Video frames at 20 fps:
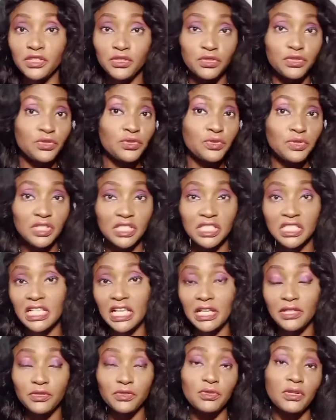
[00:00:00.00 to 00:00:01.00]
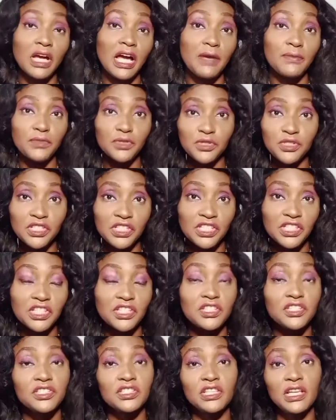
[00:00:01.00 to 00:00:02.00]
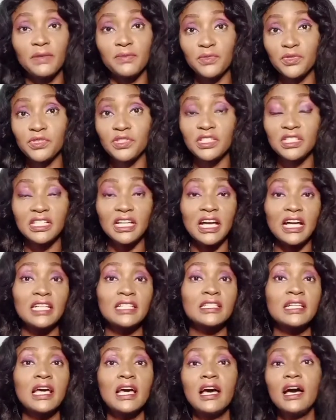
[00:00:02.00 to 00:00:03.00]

do you know this, do you know I'm using this, I'm using that,